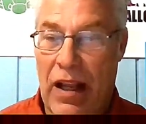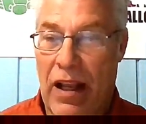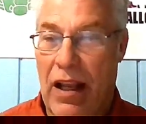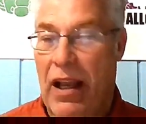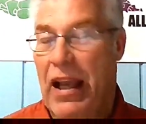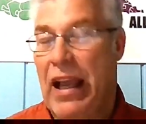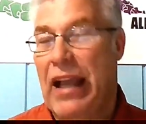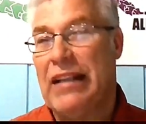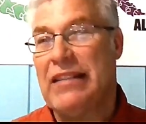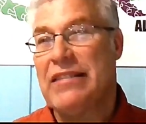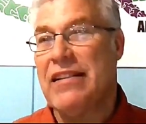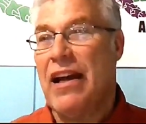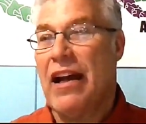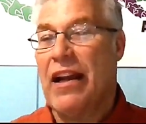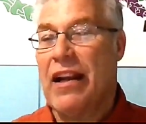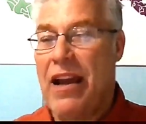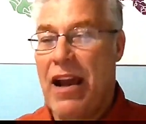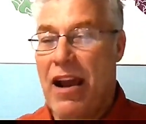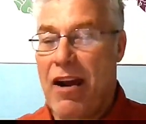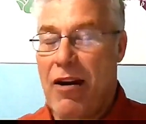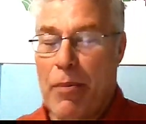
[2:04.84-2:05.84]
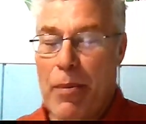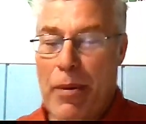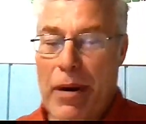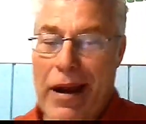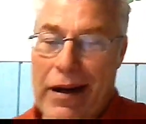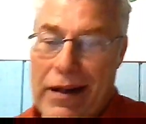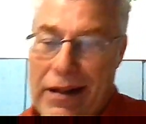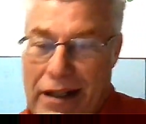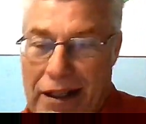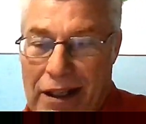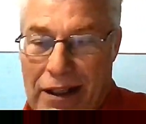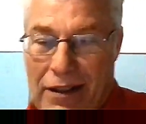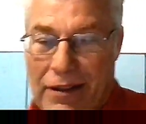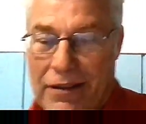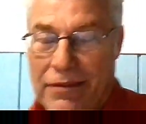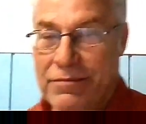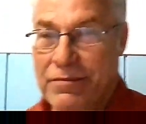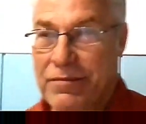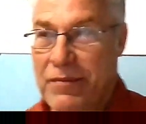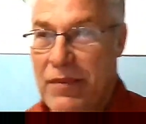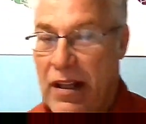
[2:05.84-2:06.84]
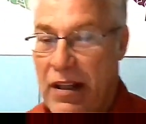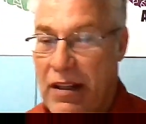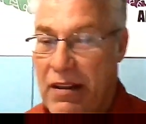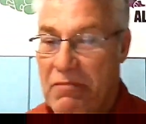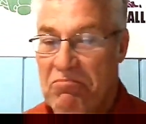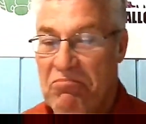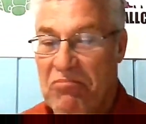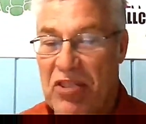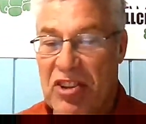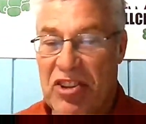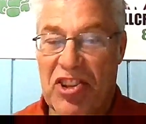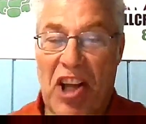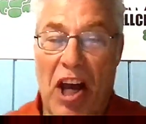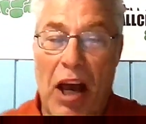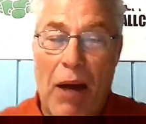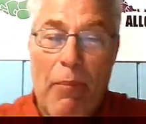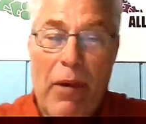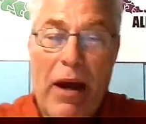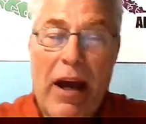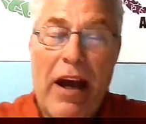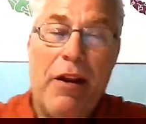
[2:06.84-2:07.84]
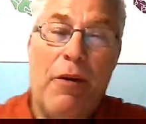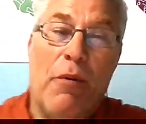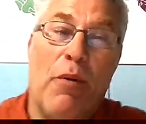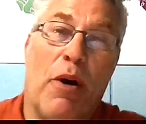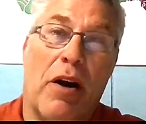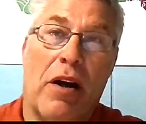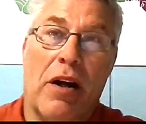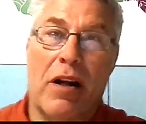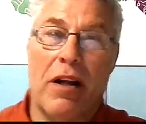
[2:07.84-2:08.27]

It's not chiropractic. It's not body work.